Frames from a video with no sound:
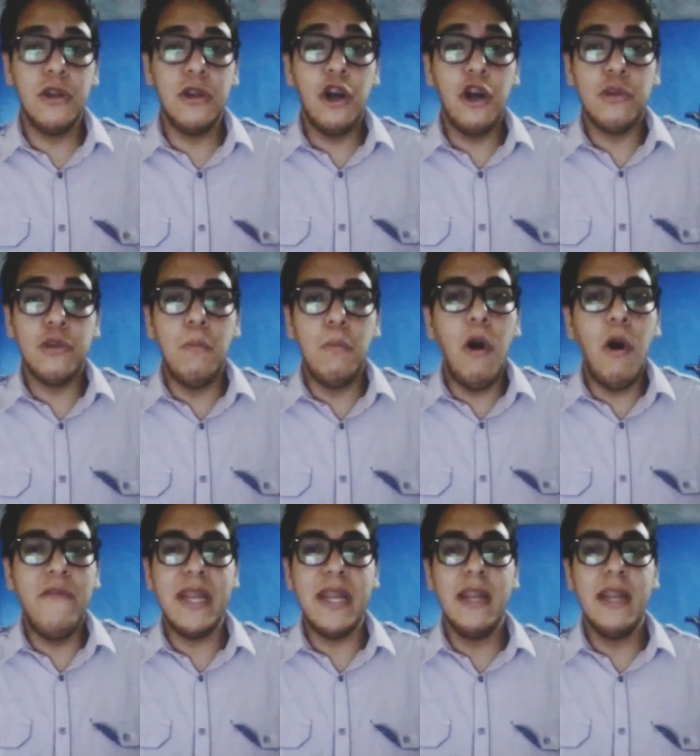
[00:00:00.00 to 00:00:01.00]
not
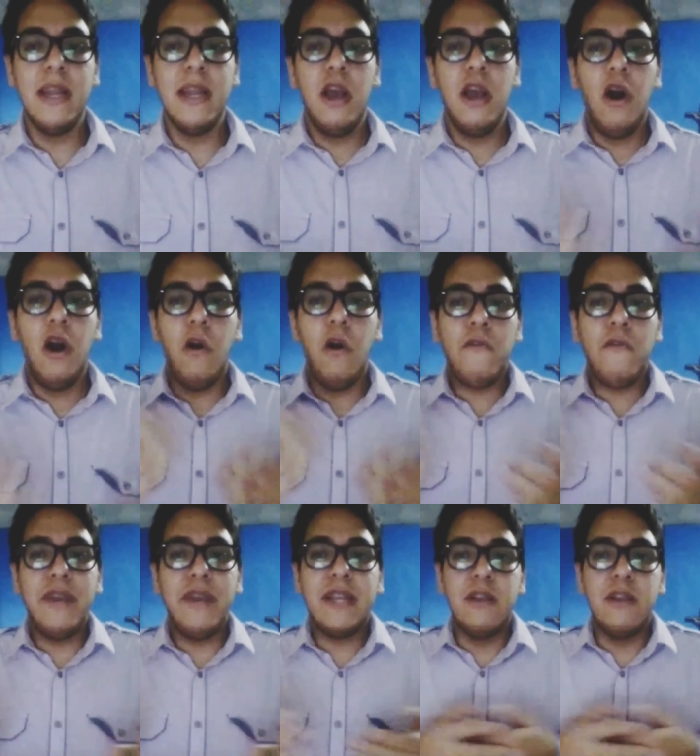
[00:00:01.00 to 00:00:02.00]
moving or
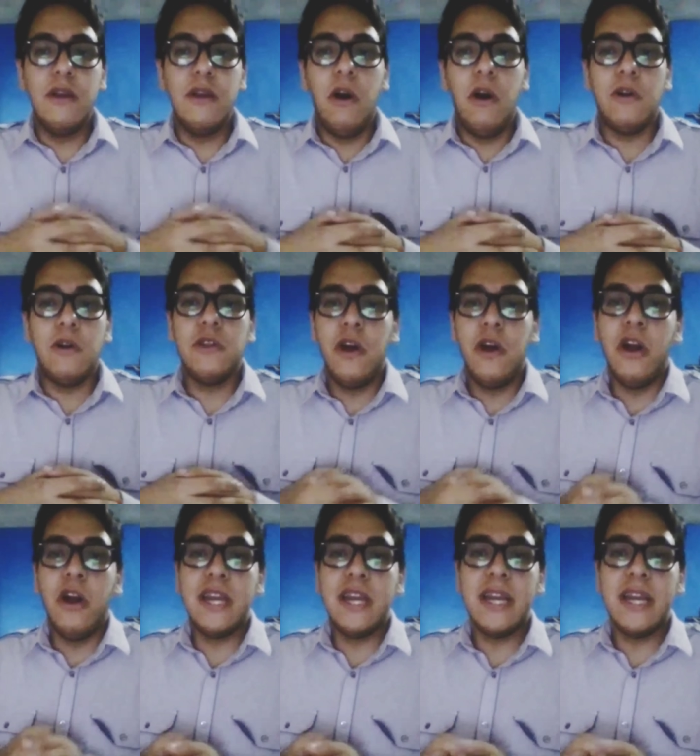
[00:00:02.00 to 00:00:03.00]
fit or
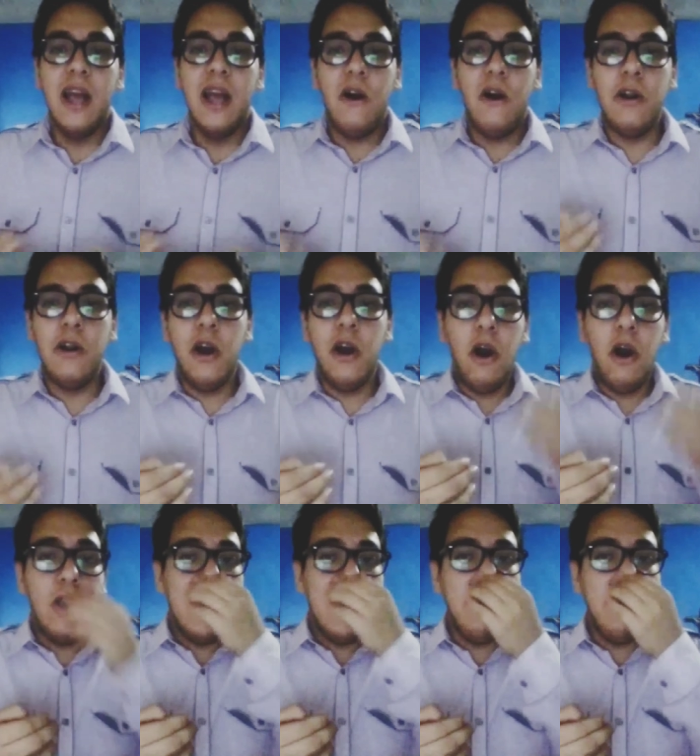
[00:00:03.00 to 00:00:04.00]
doing on
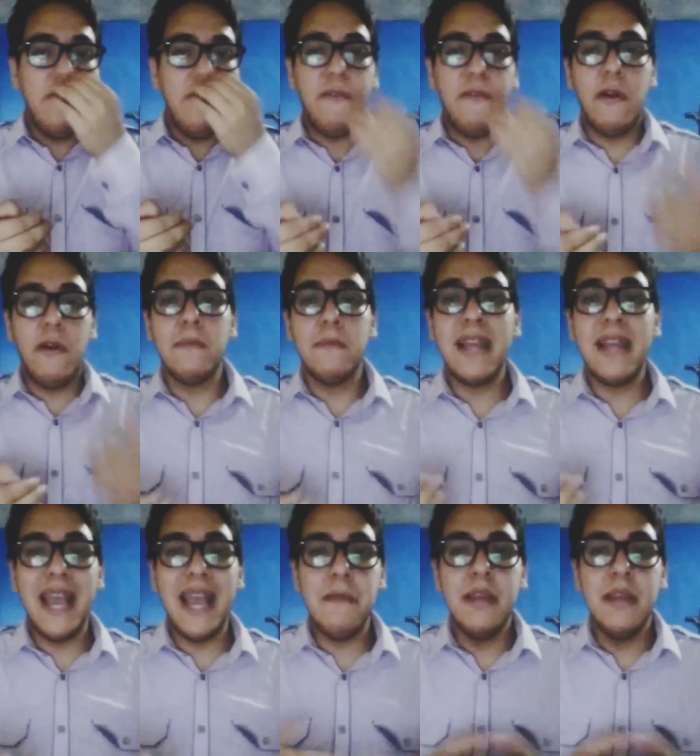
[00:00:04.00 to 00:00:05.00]
only from
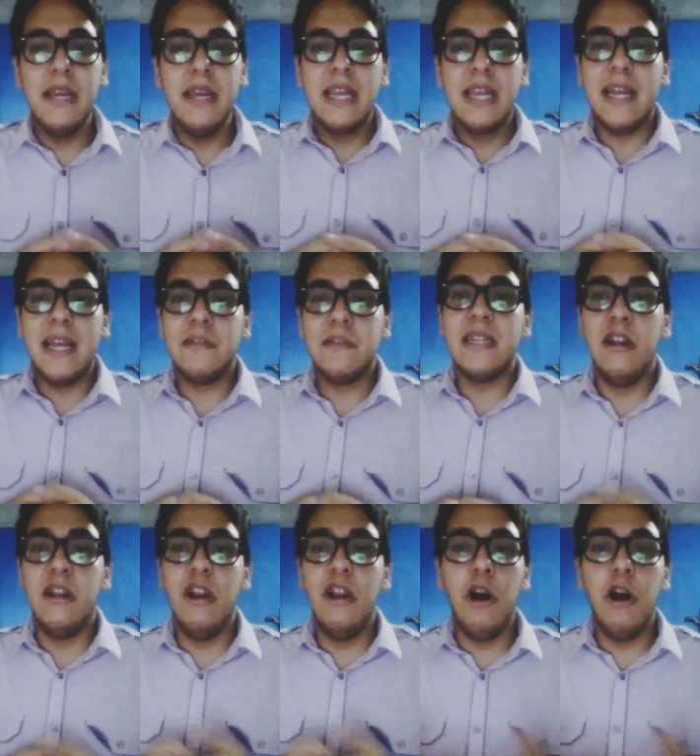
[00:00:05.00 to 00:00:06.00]
time times
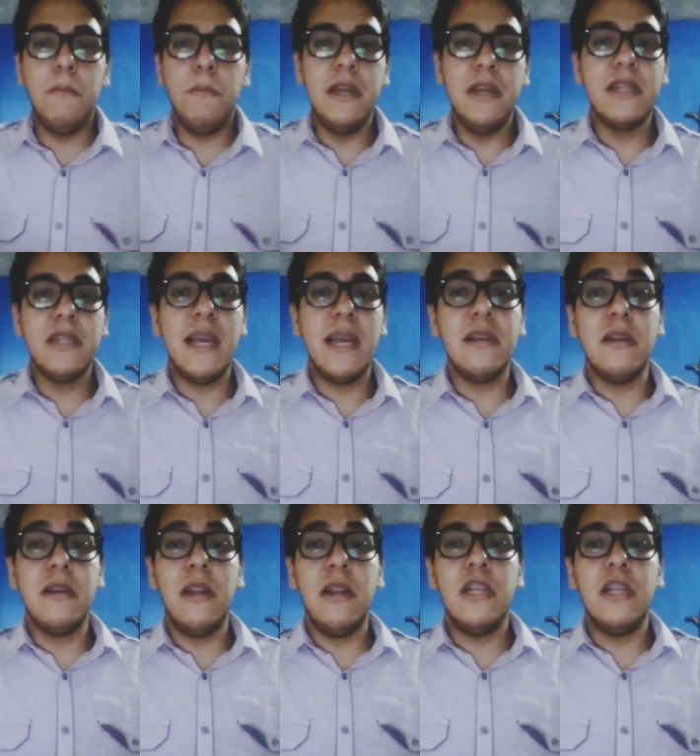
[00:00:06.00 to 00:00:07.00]
as love
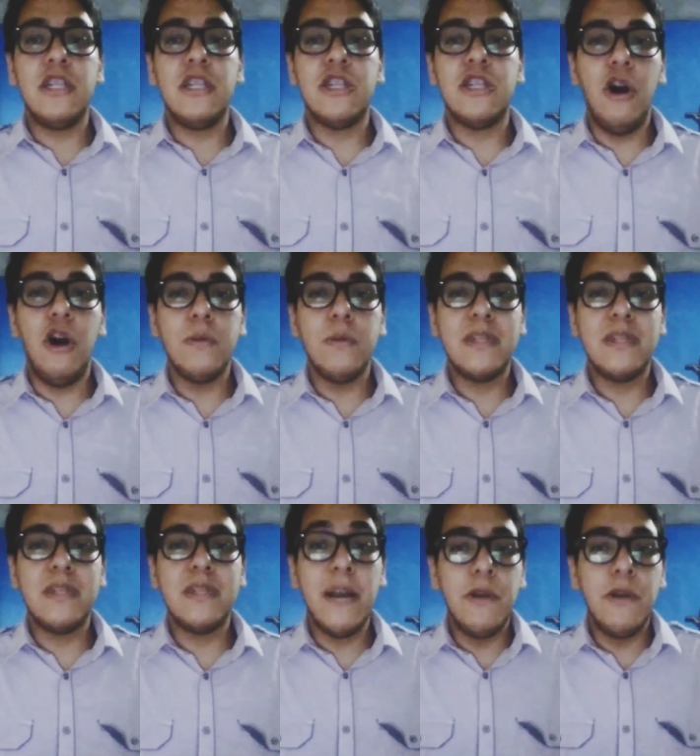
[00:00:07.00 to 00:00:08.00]
uh, show
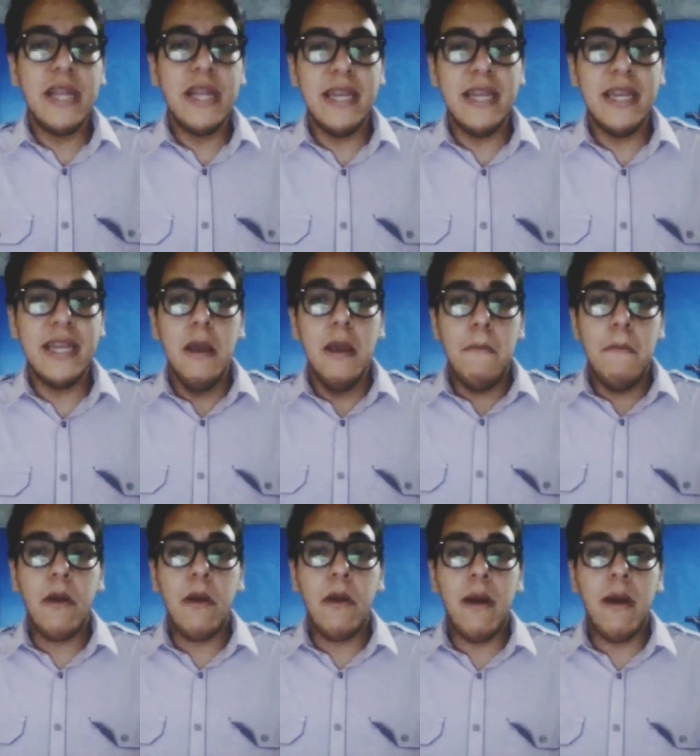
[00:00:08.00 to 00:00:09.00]
security
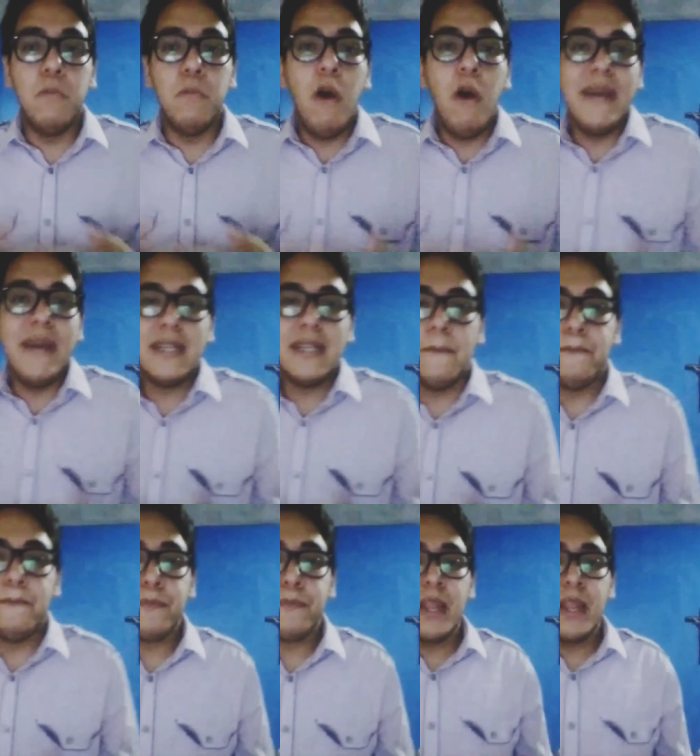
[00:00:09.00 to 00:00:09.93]
because movements